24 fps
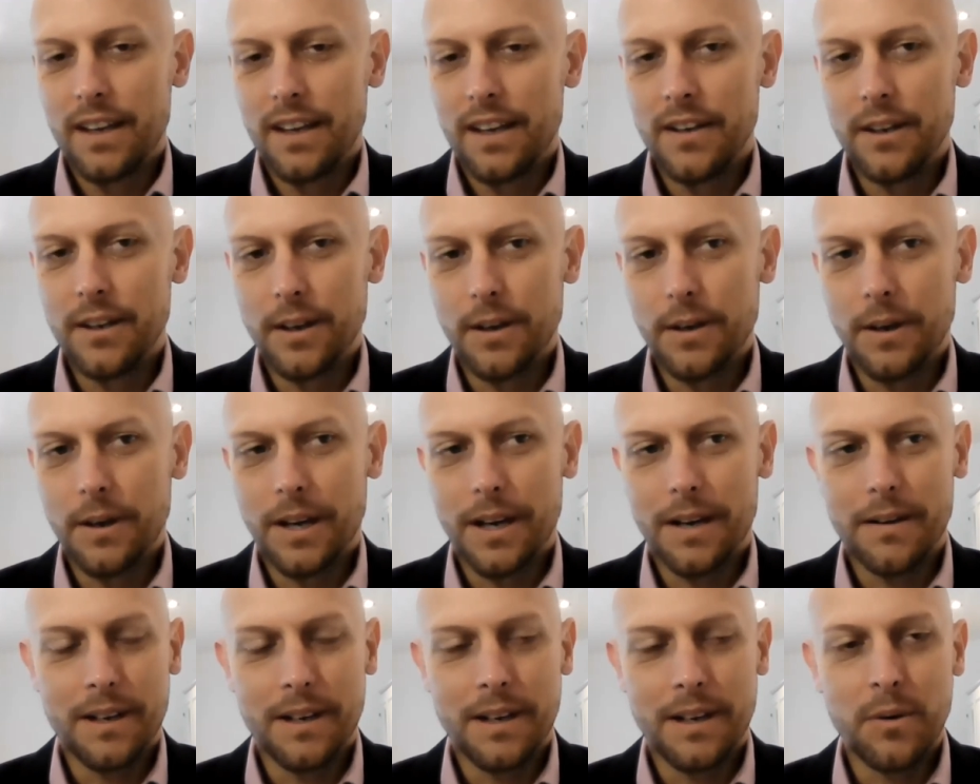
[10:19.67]
You know,
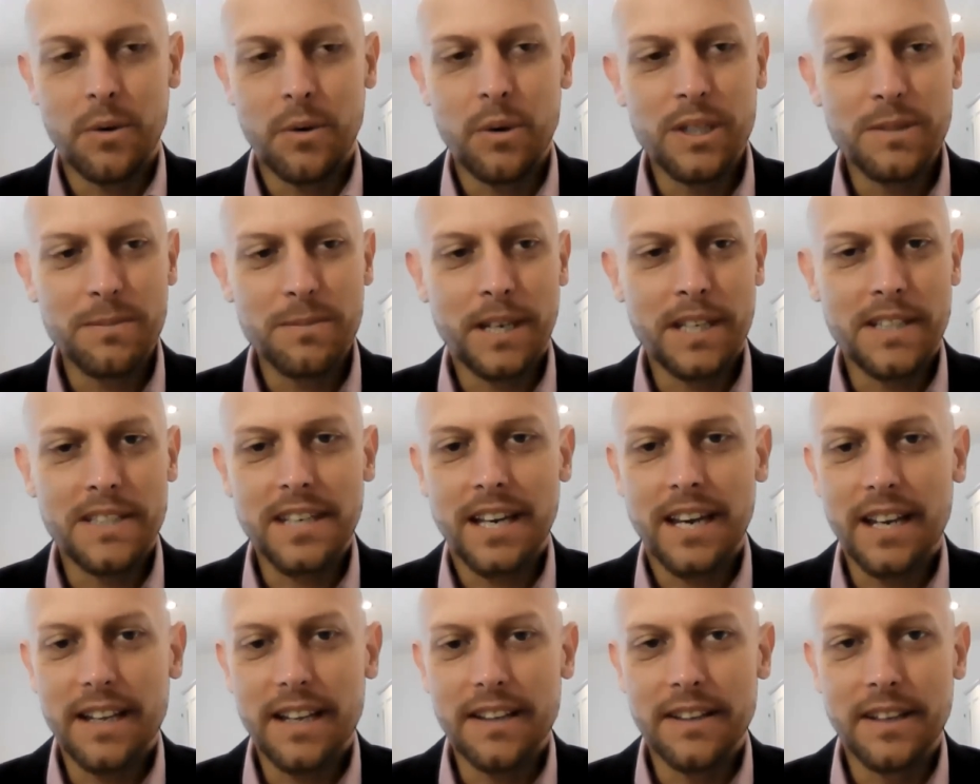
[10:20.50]
I always
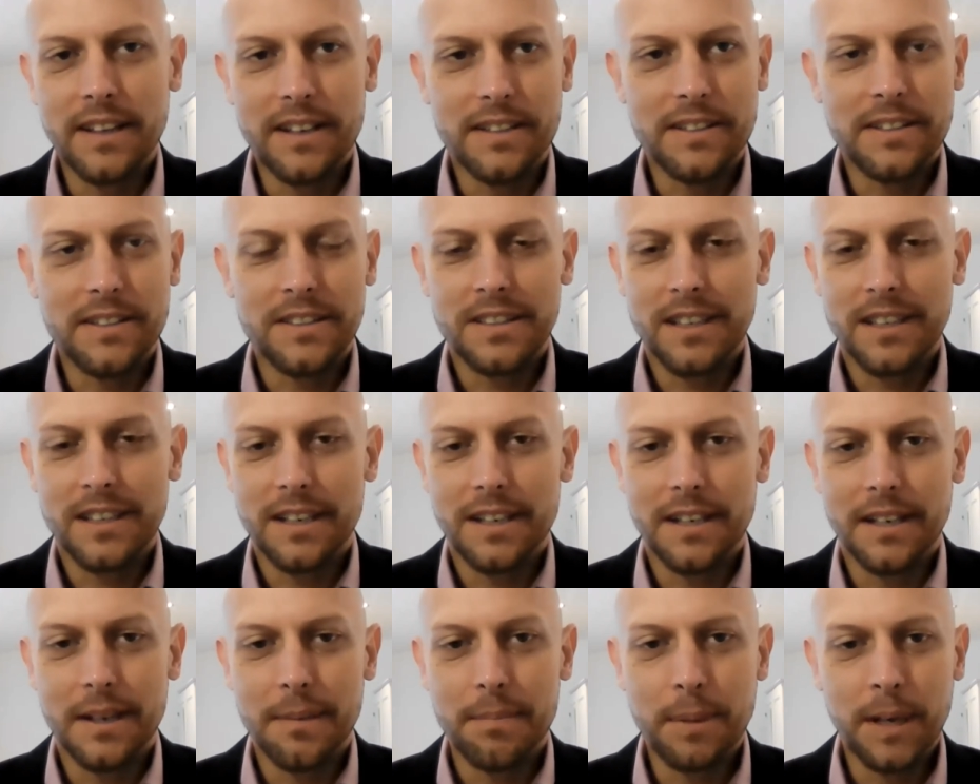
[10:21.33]
maintain that
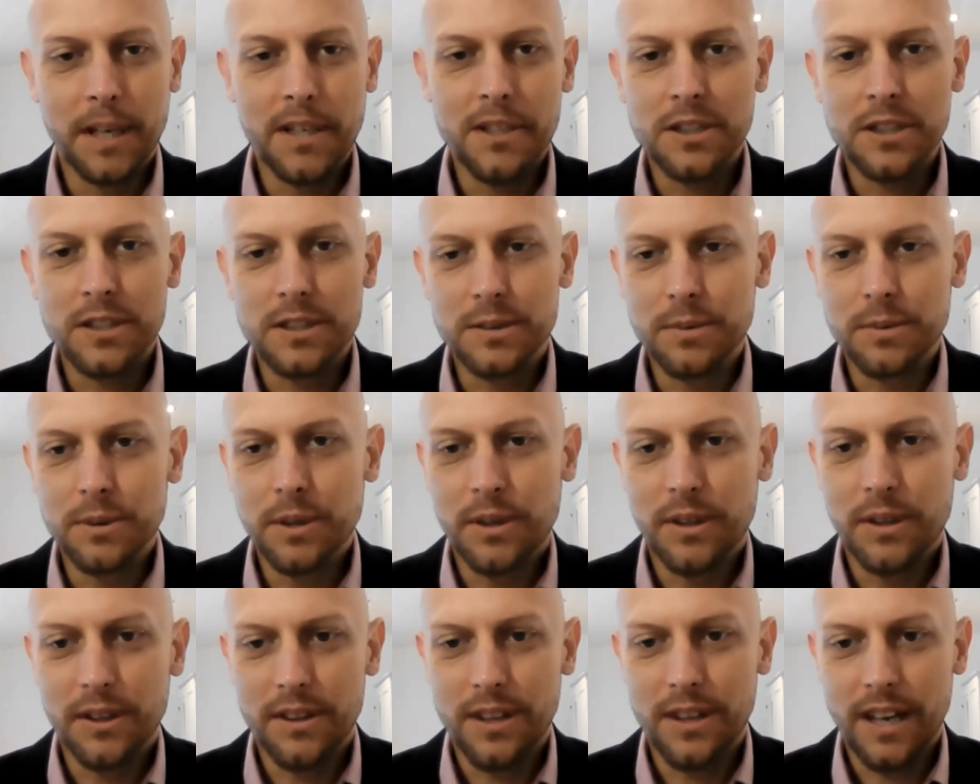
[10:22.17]
a picture's
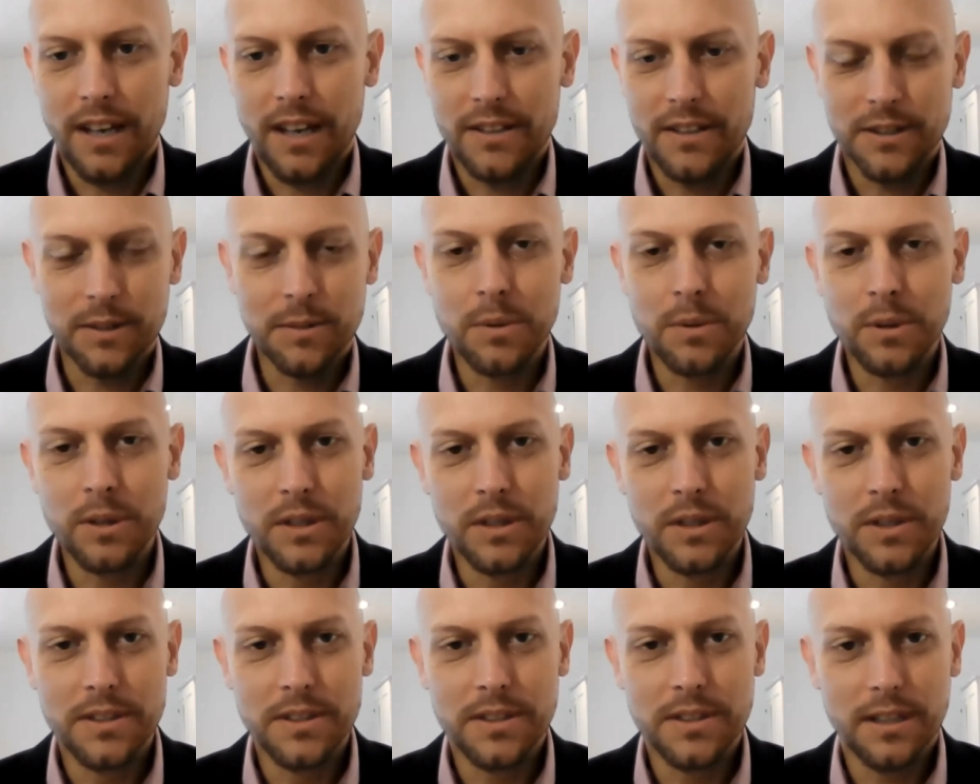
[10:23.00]
worth 1,000 words.